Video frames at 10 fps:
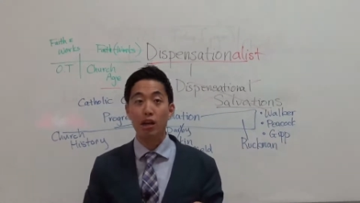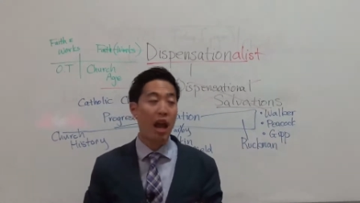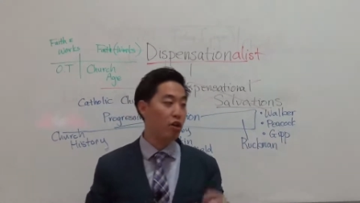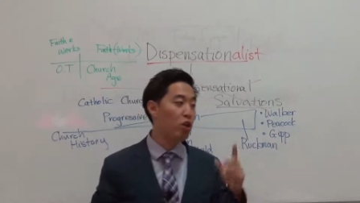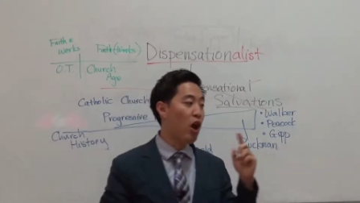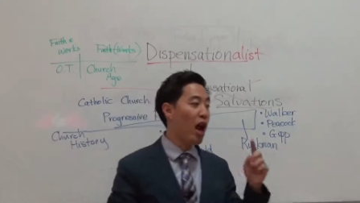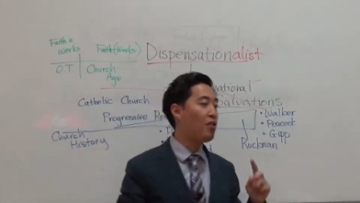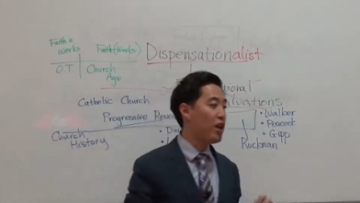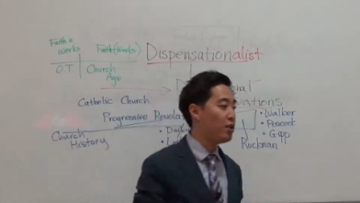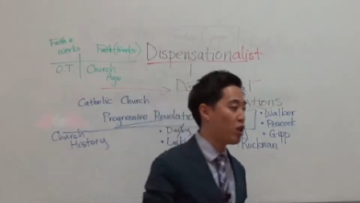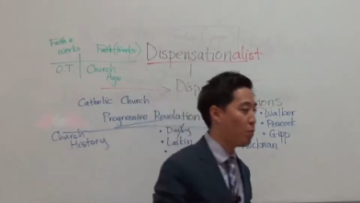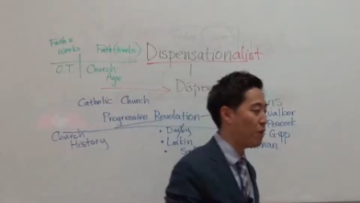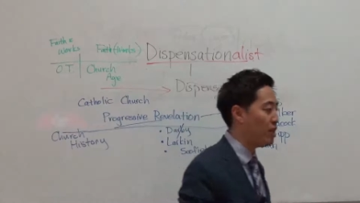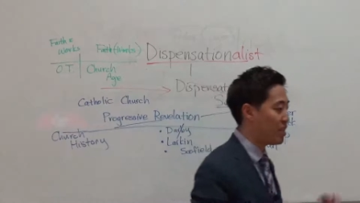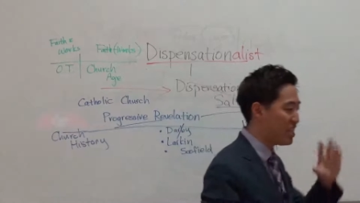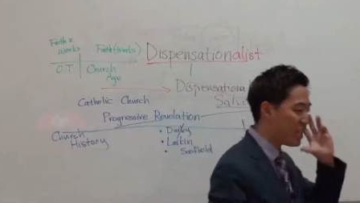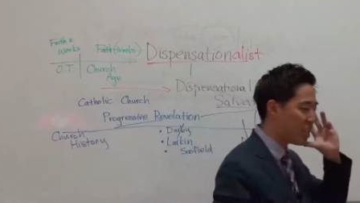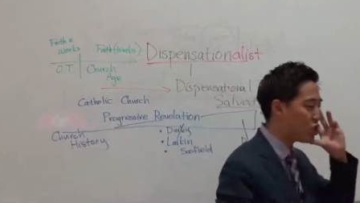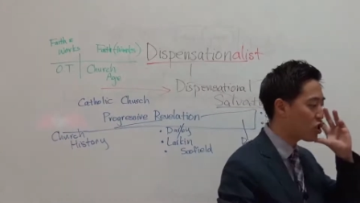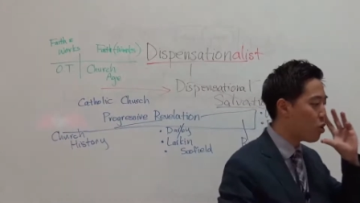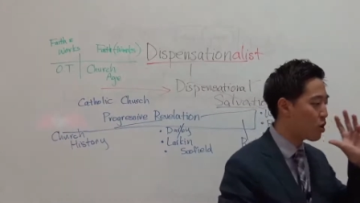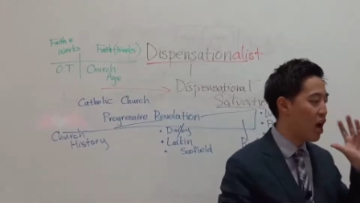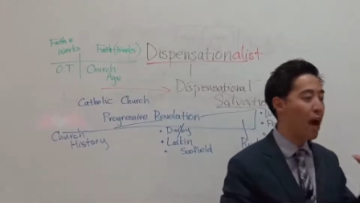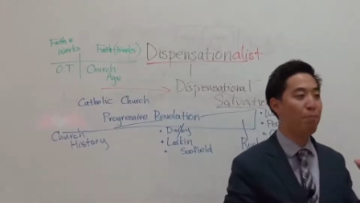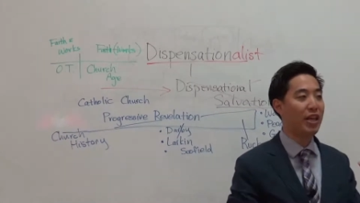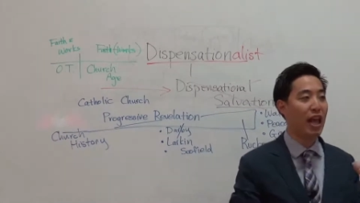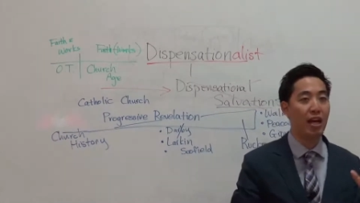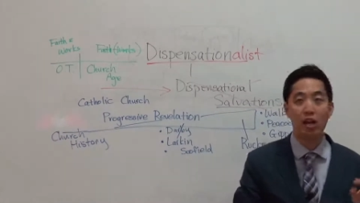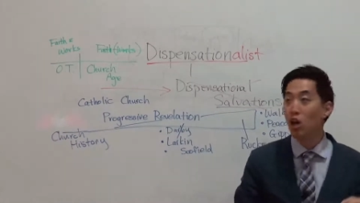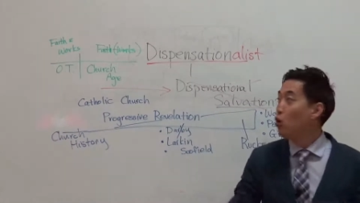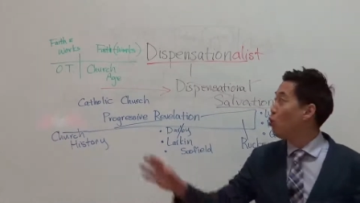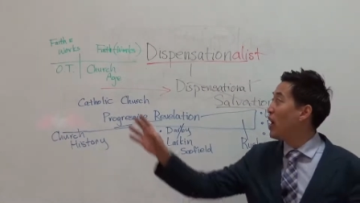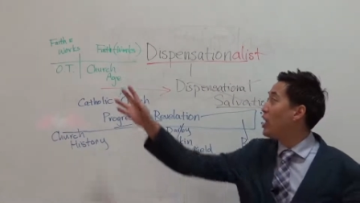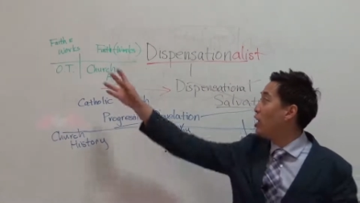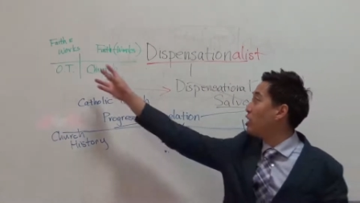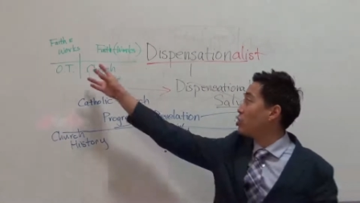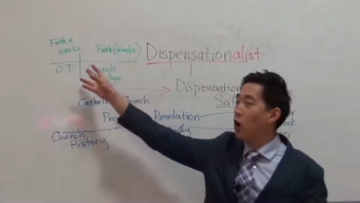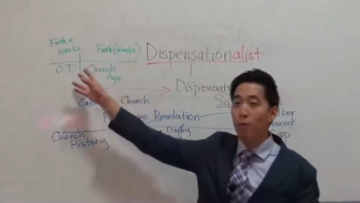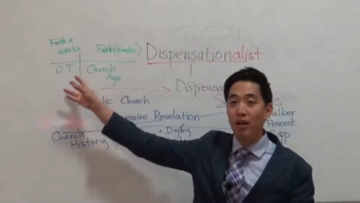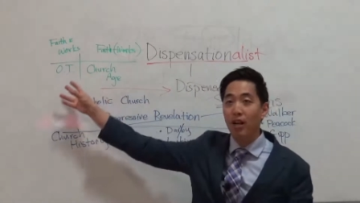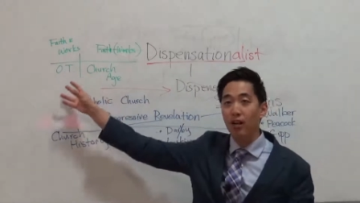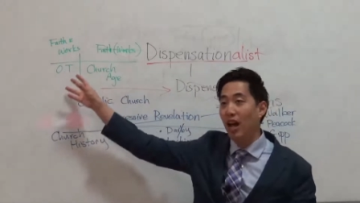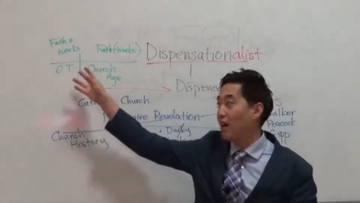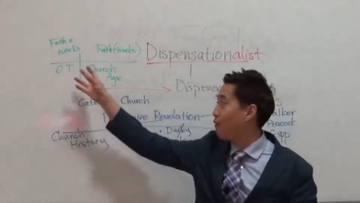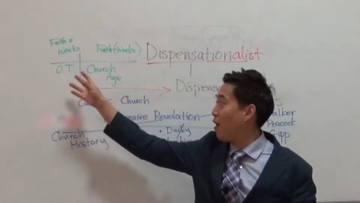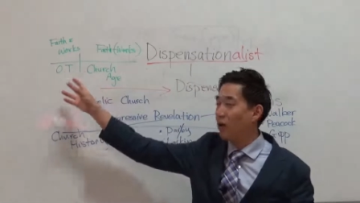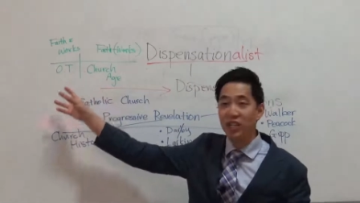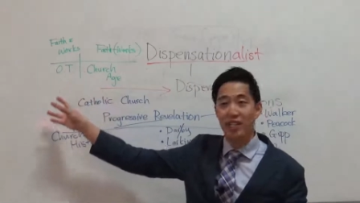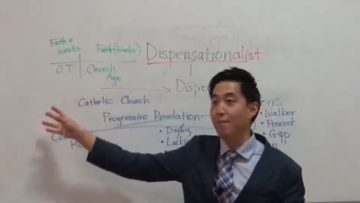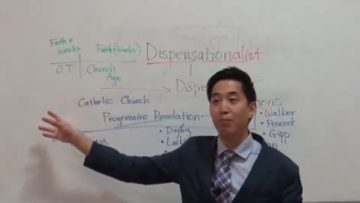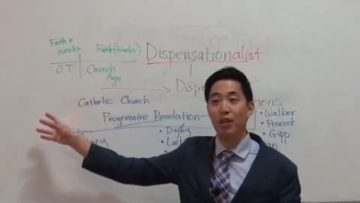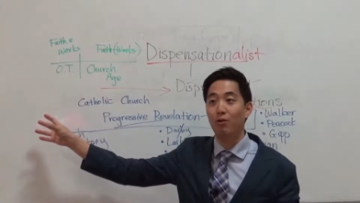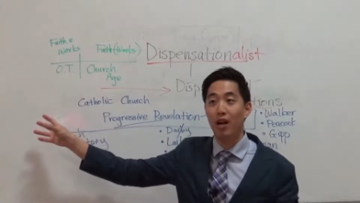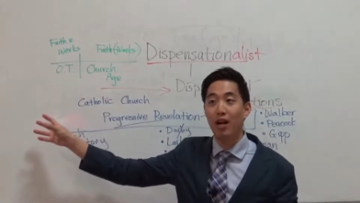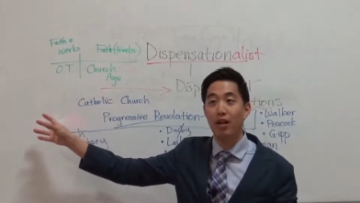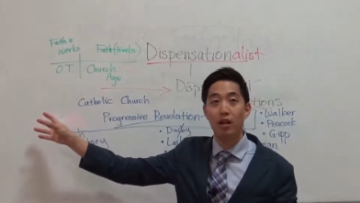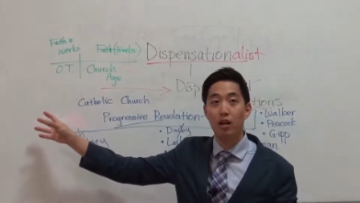Now, you know how they interpret this? This is so complicated. We interpret it like very simply, right?